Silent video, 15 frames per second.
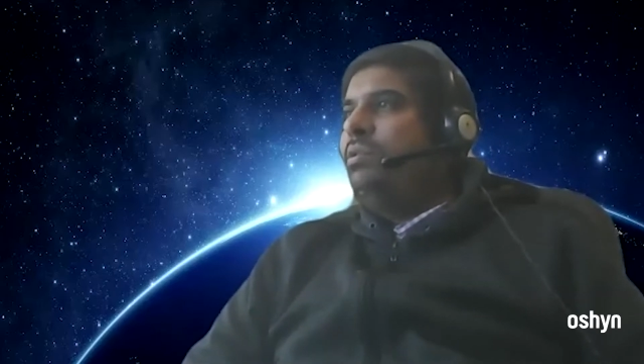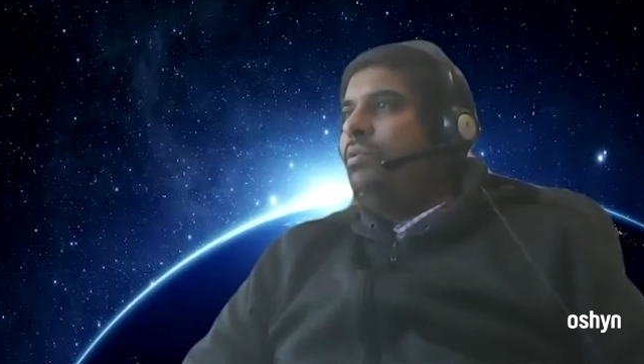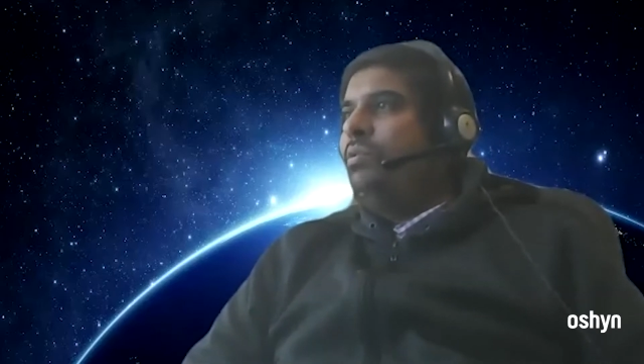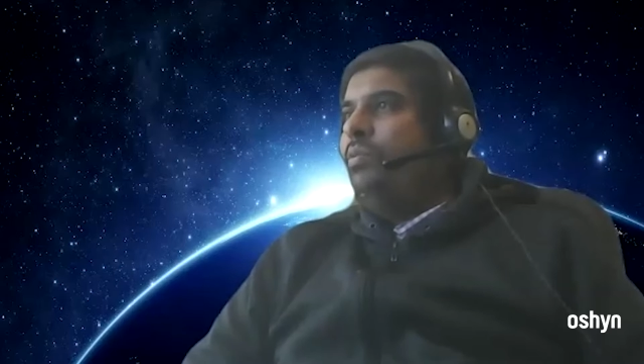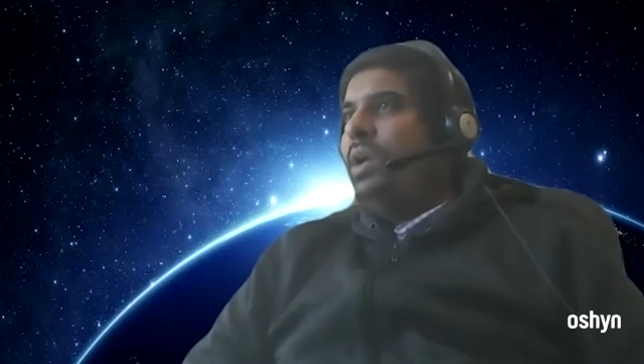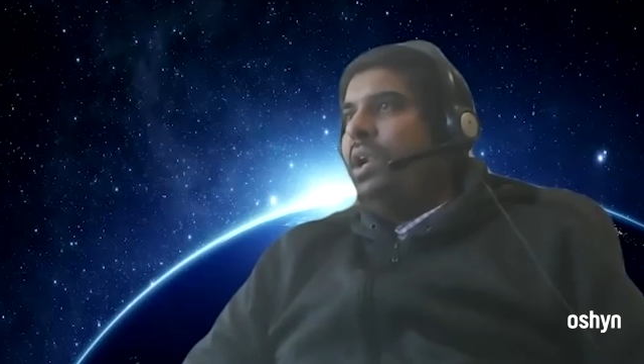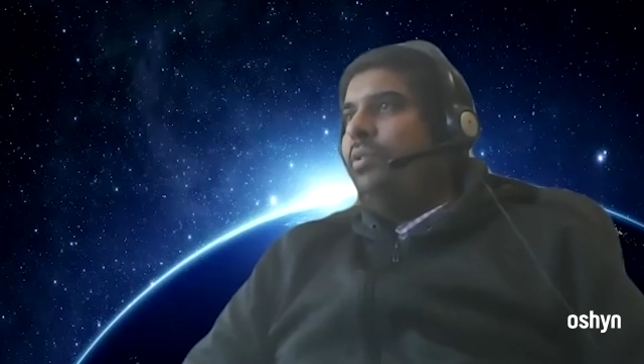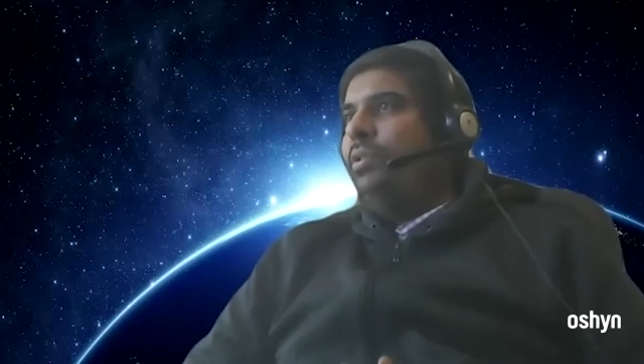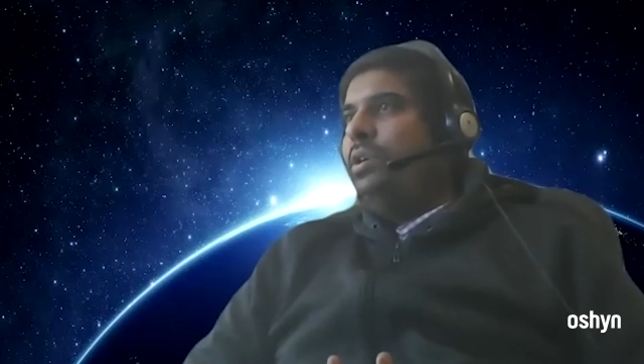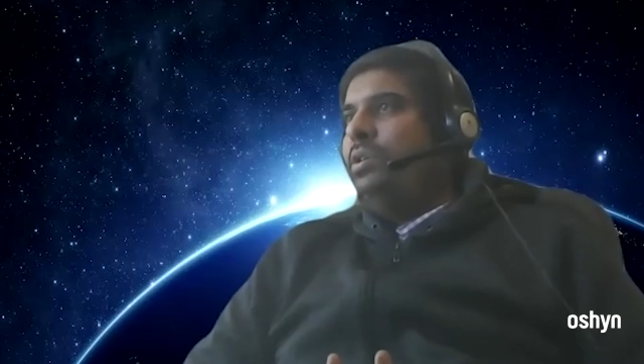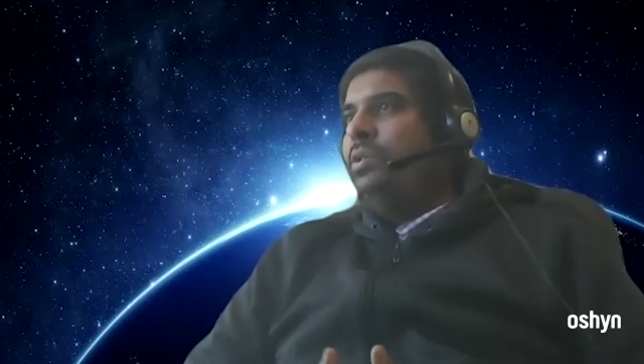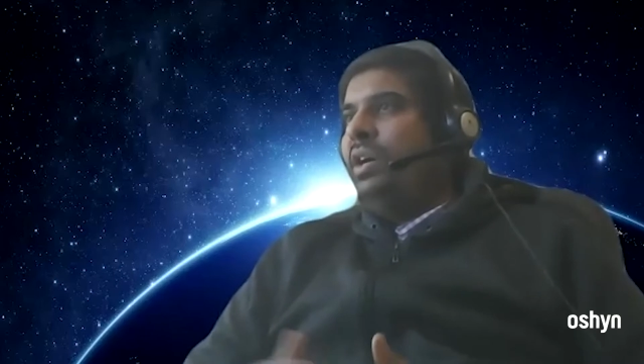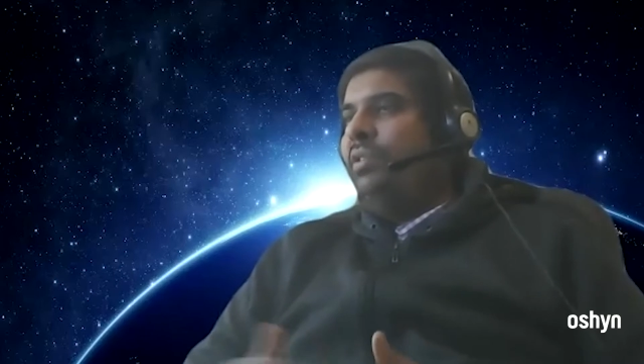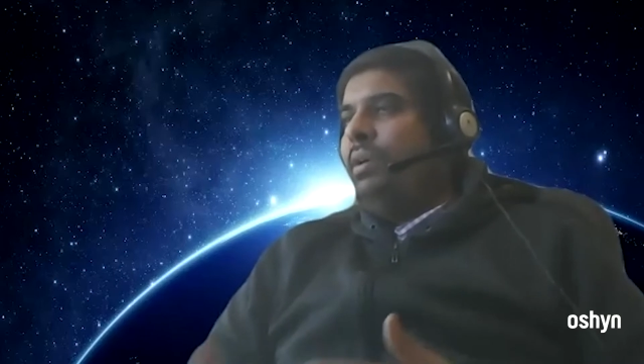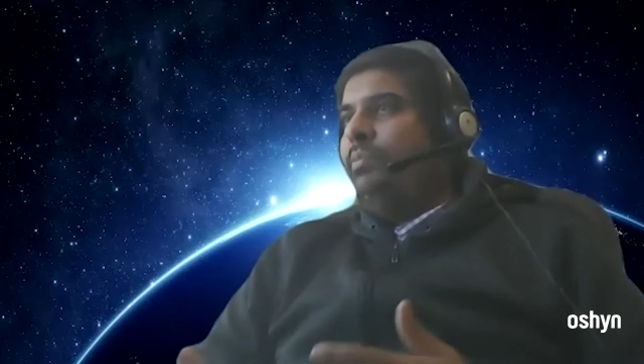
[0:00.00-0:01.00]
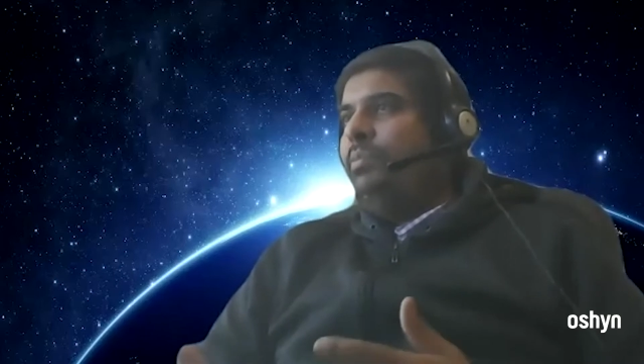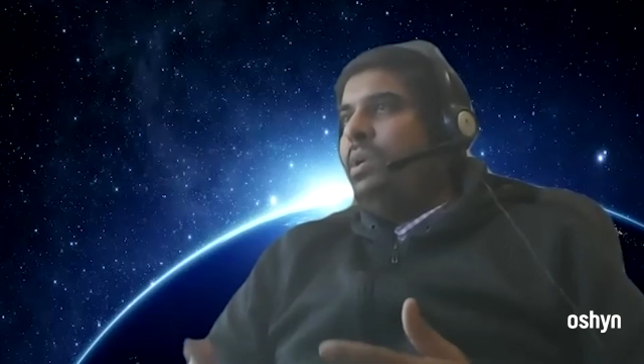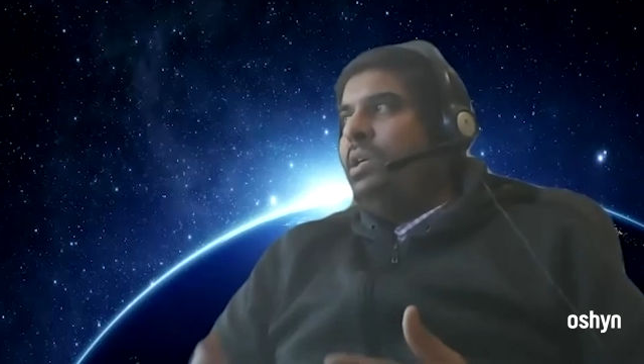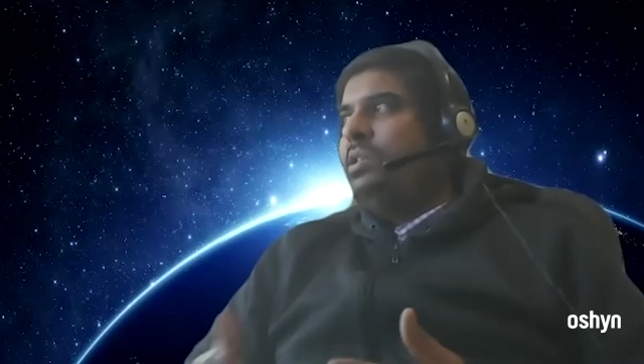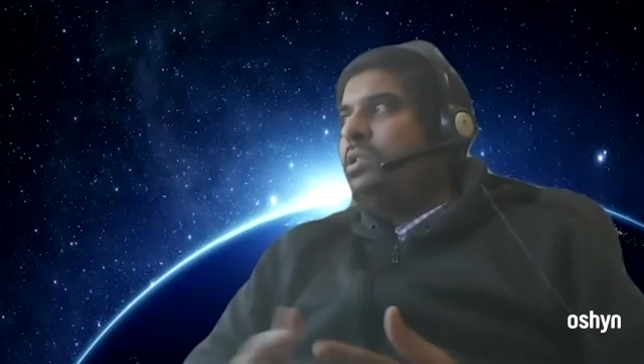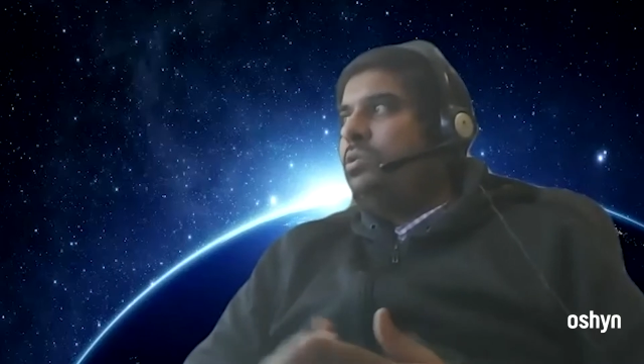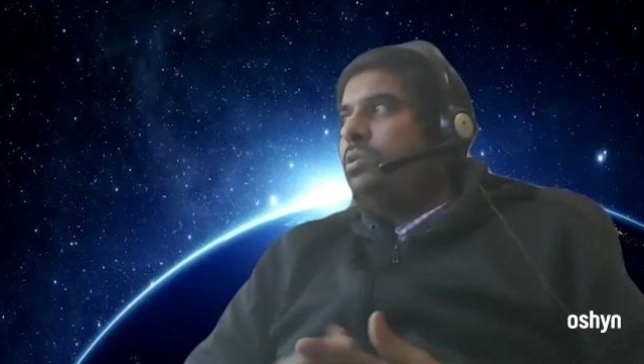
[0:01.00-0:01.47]
whenever you have
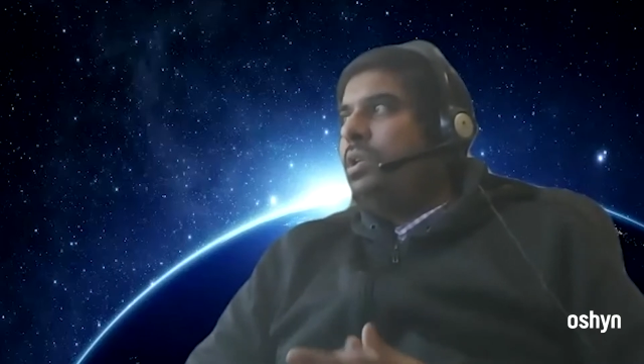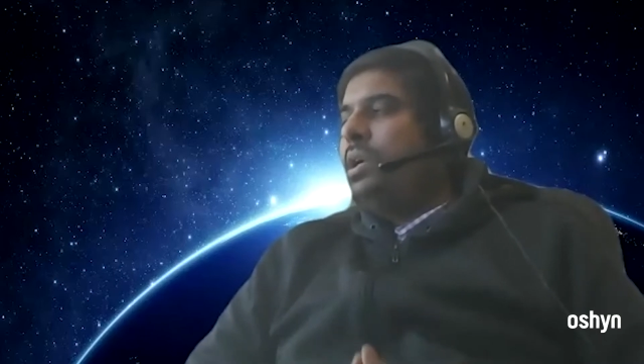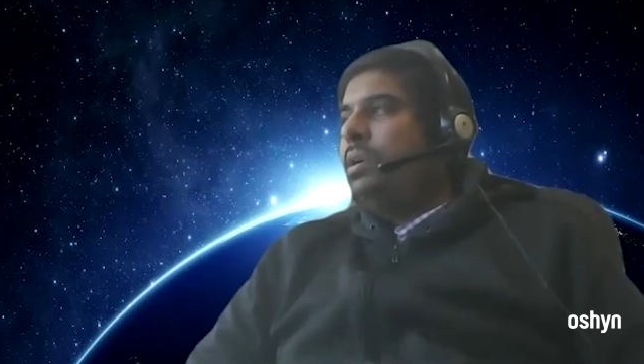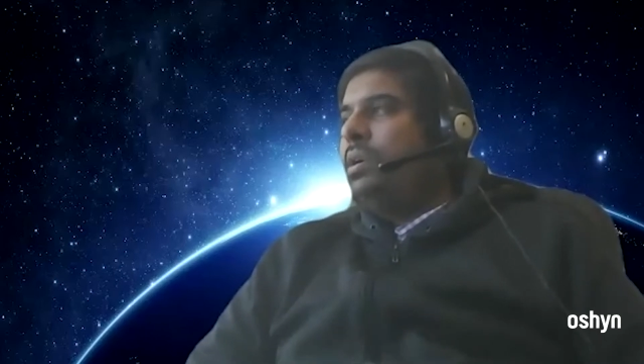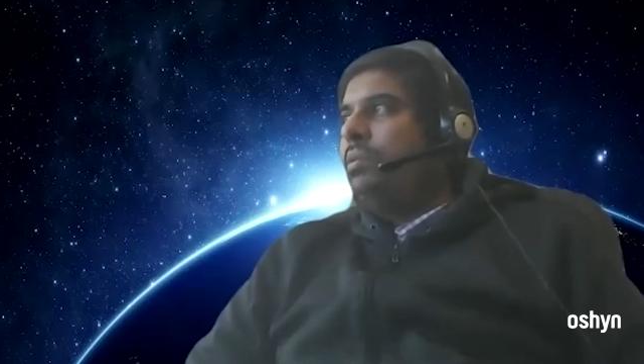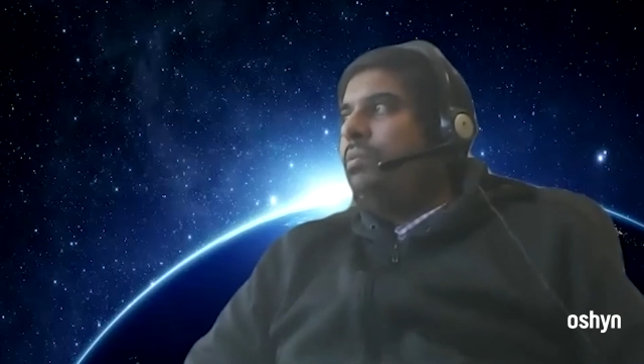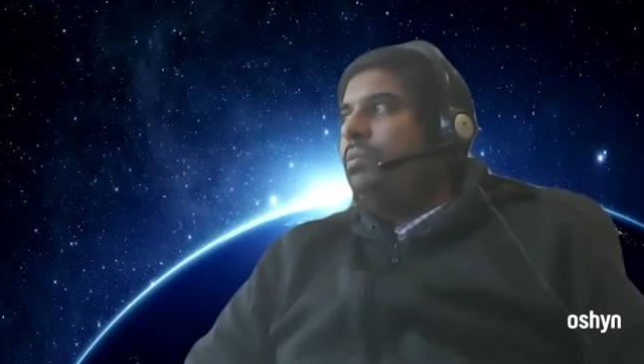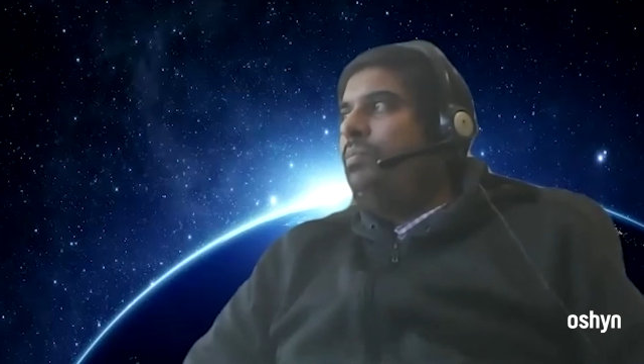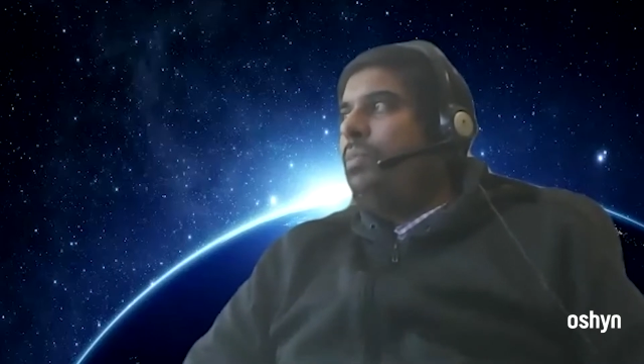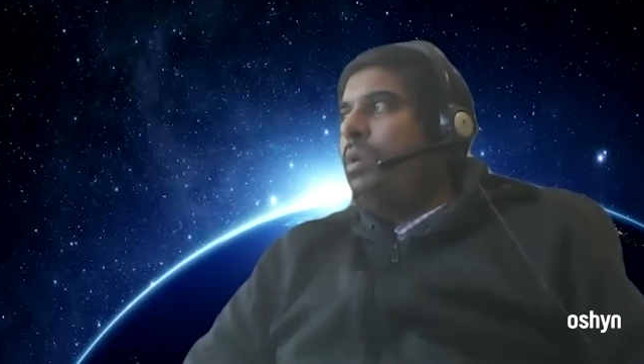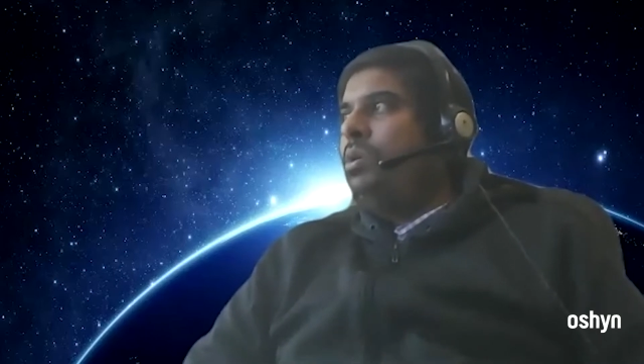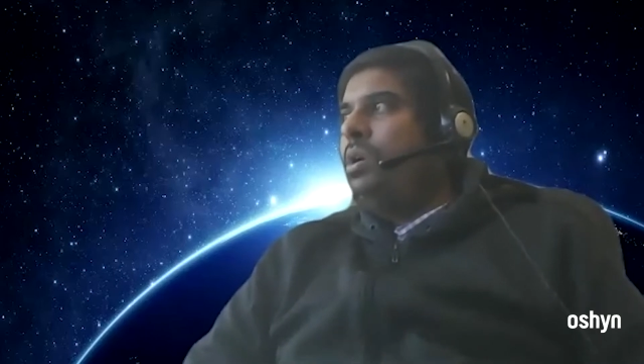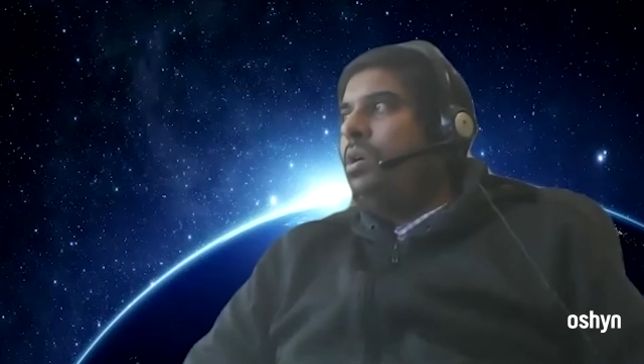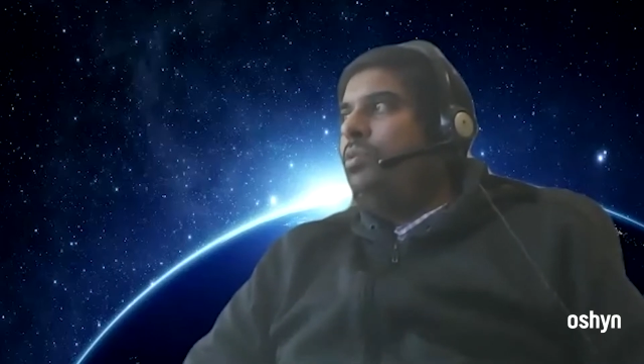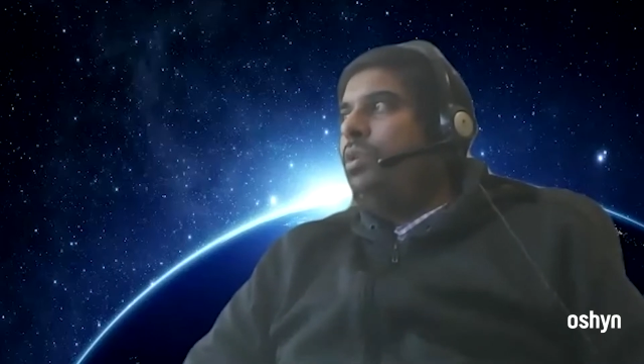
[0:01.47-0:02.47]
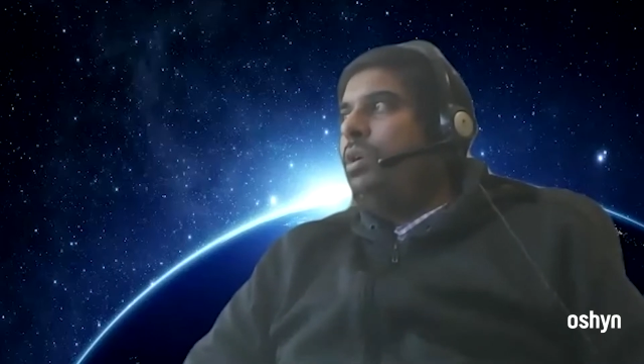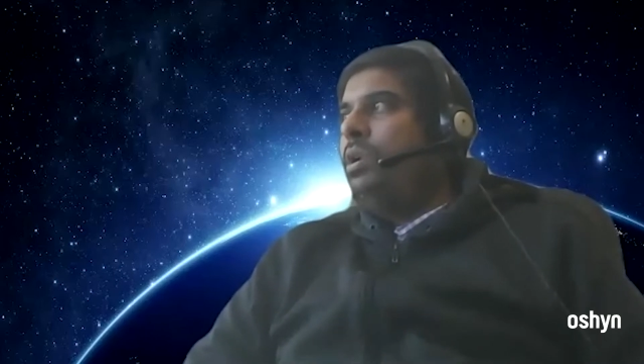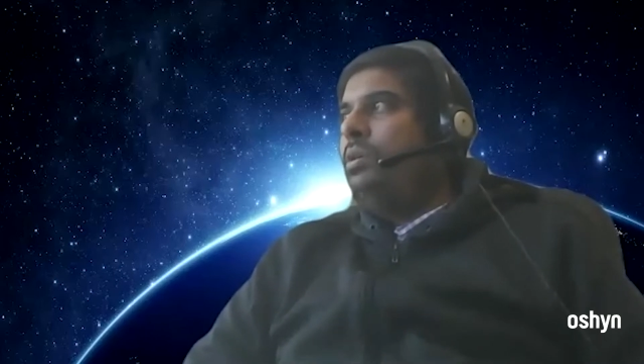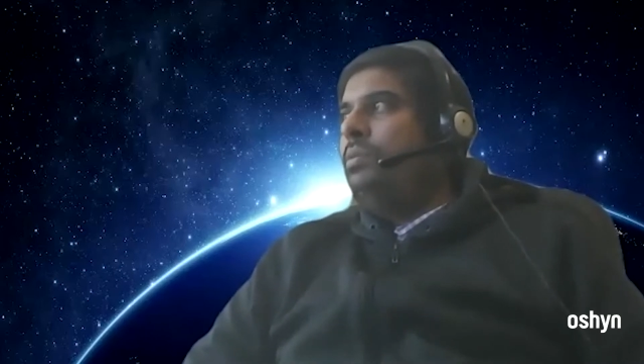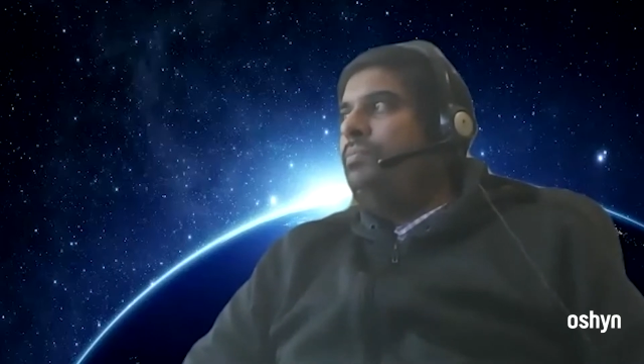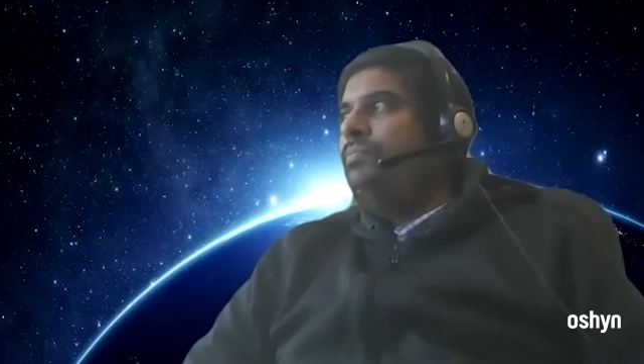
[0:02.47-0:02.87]
updates to that mounted volume.